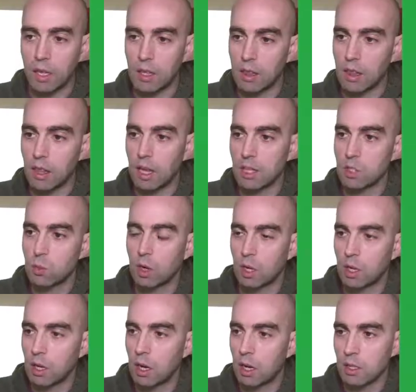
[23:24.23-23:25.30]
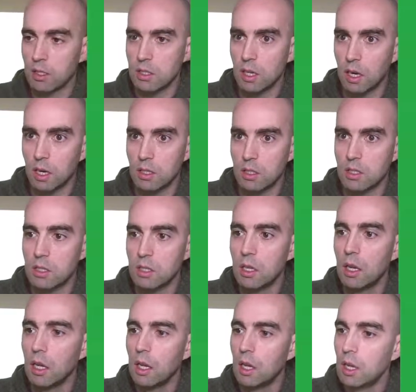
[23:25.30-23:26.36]
that's where the car starts.
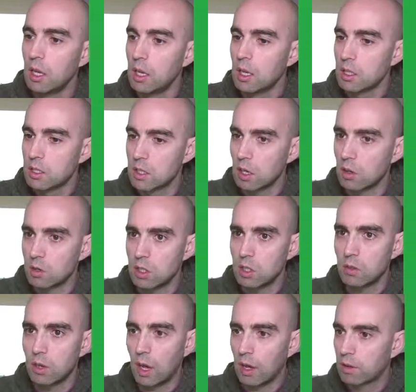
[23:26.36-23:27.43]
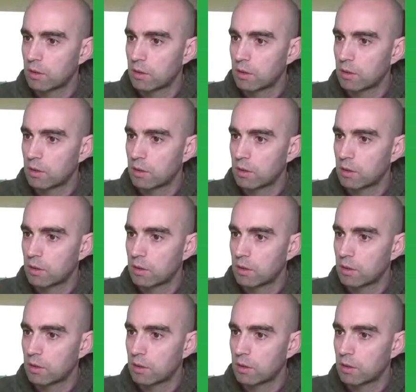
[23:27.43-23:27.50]
So to do that,